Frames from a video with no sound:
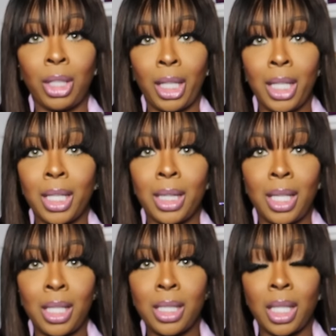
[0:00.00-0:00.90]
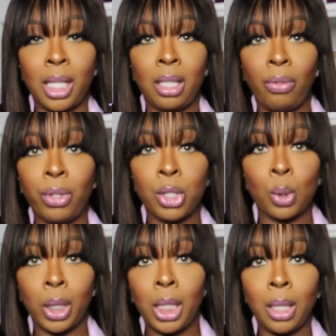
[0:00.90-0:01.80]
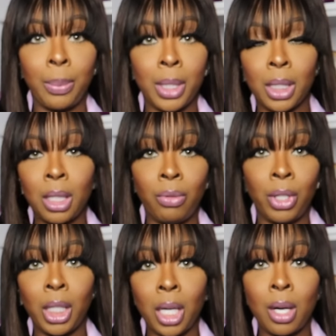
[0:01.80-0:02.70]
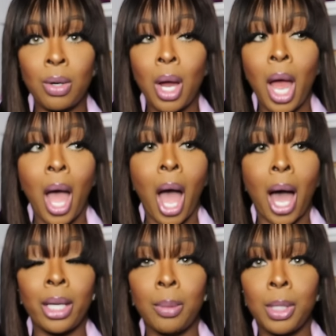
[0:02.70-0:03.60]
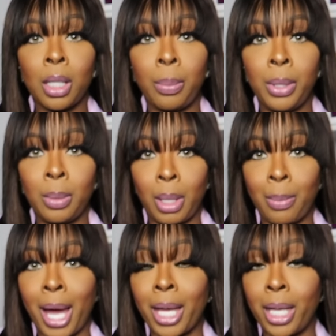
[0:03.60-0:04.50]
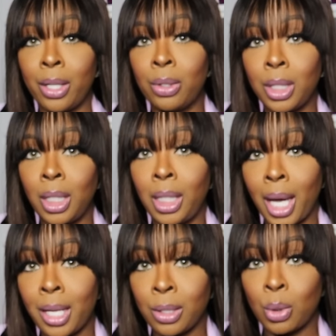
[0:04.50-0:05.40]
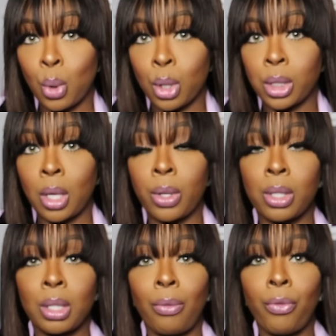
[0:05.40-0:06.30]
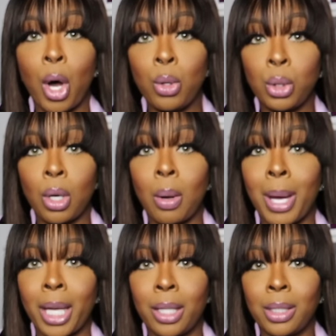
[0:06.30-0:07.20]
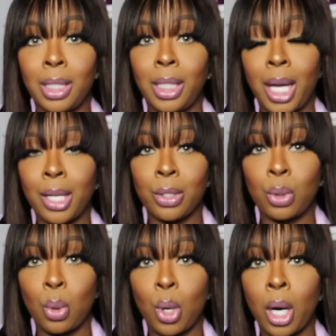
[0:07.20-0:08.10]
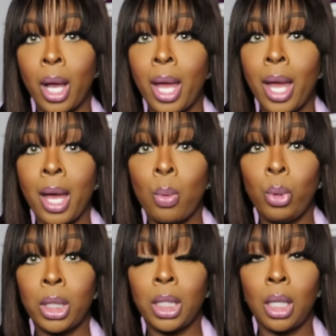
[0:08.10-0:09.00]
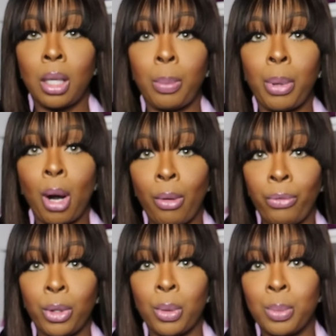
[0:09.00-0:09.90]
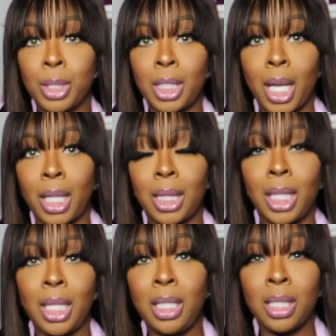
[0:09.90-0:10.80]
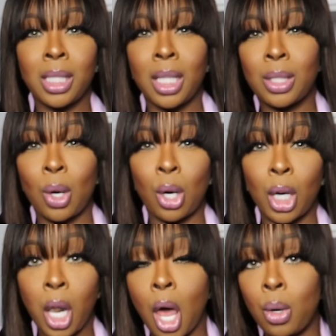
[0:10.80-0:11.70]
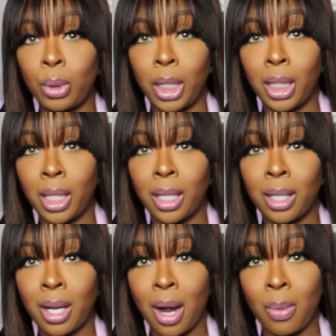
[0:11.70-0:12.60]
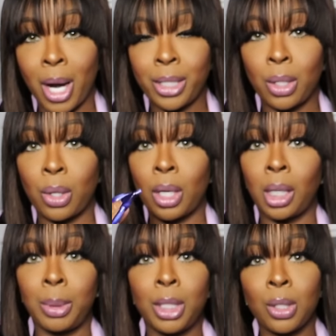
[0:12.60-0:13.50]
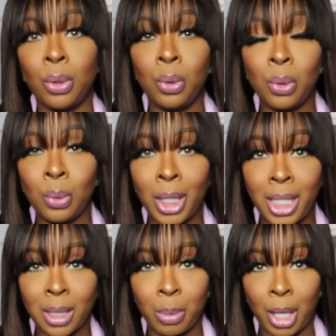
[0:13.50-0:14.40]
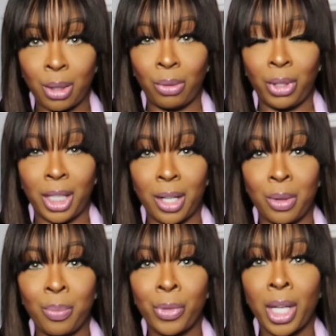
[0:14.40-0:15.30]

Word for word: linking these individually up under the video, I am going to put them in my LTK store. So there's a folder on my LTK store with the perfumes that these scents are cloning. All right, so there are going to be two links below the video.